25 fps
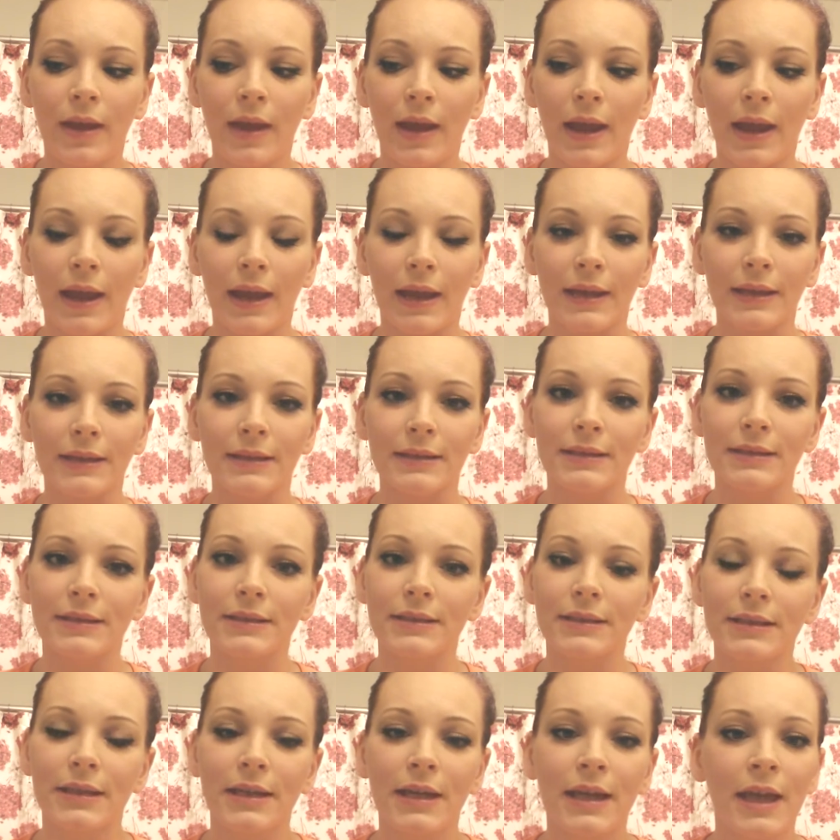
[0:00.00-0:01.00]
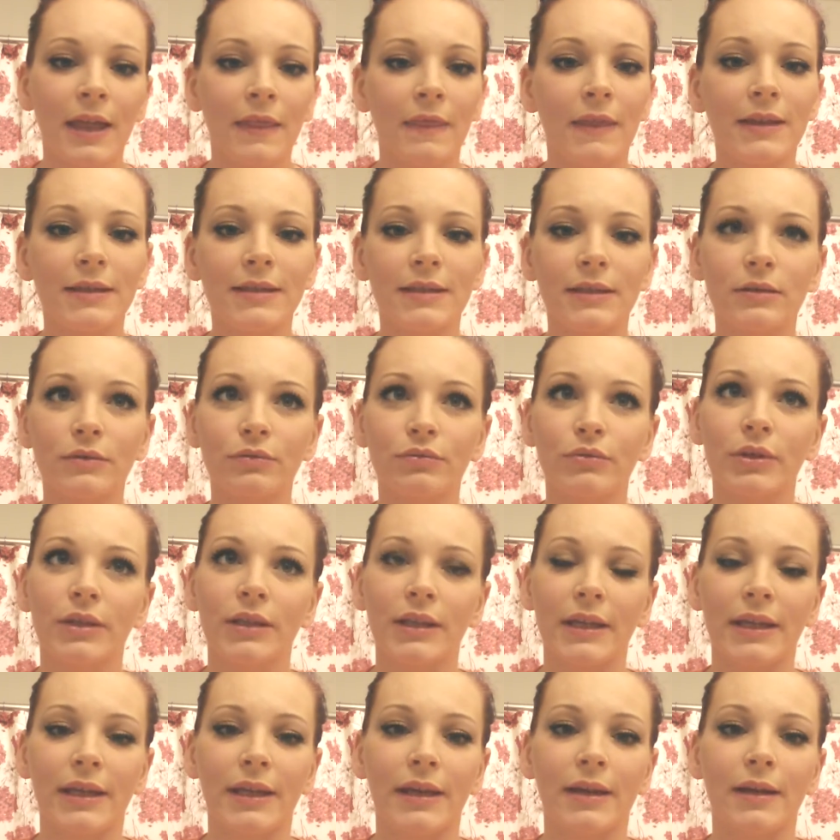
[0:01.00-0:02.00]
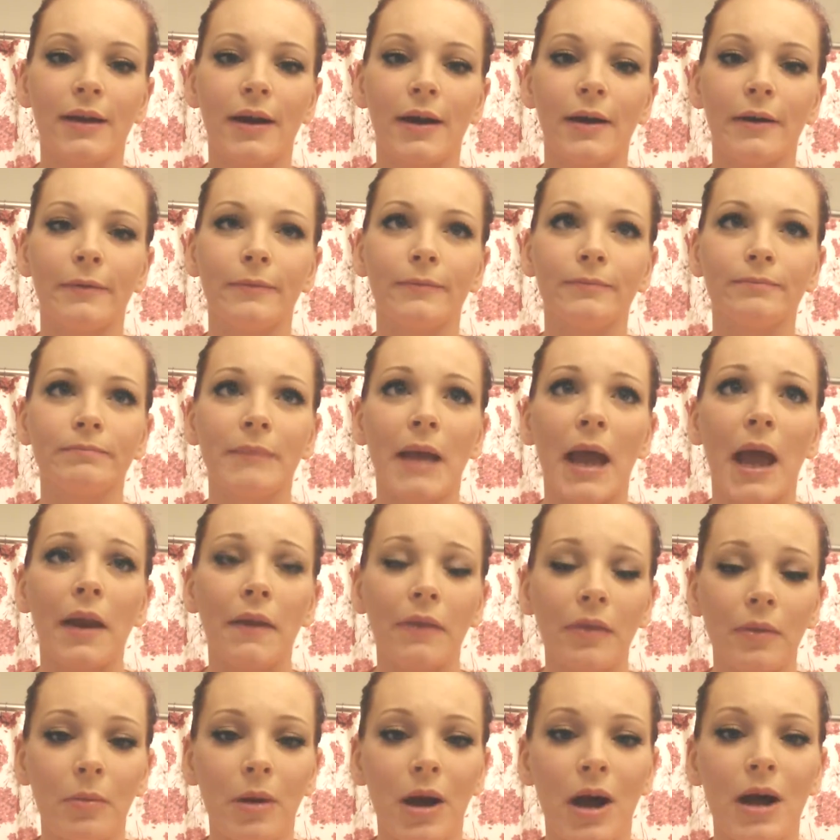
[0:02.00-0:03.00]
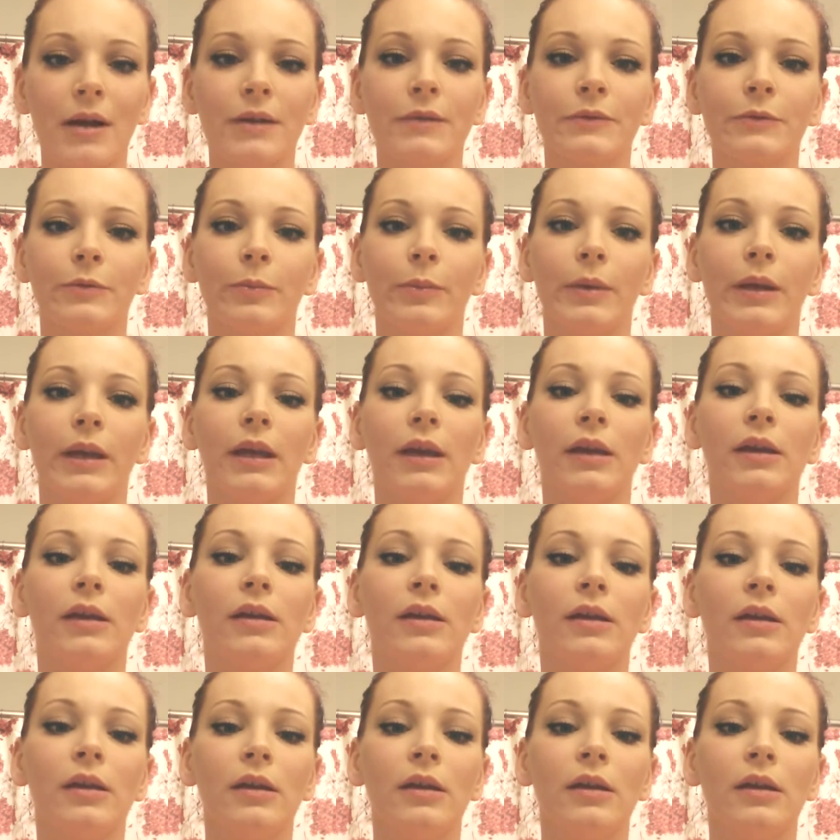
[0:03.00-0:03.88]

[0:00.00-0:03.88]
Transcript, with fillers: And this is really out of the box for me.